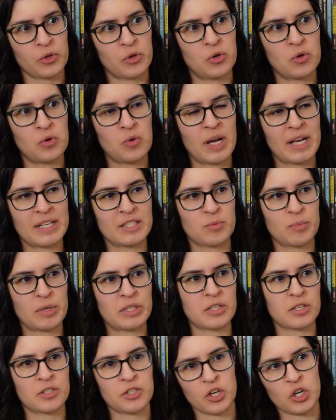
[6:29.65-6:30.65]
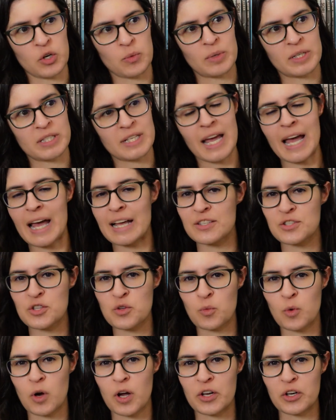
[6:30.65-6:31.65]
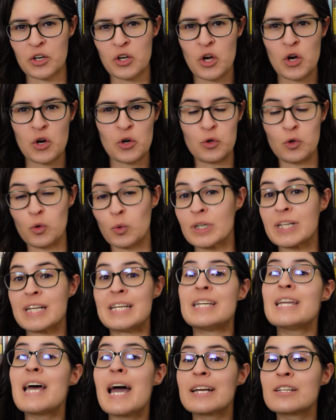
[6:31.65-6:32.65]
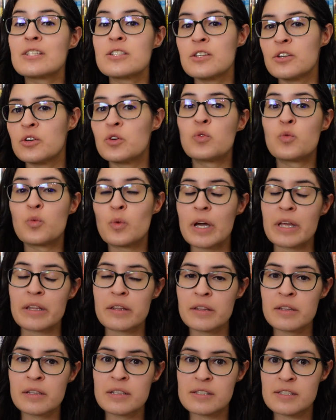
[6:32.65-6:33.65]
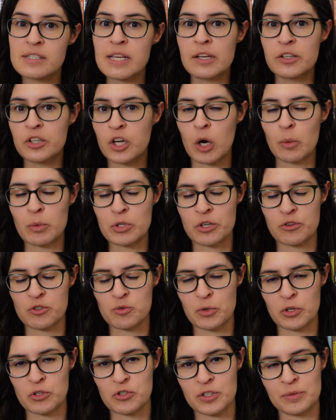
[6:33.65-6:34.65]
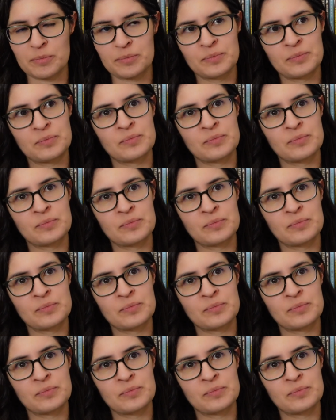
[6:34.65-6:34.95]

who has been determined as the one who will connect with said comatose person,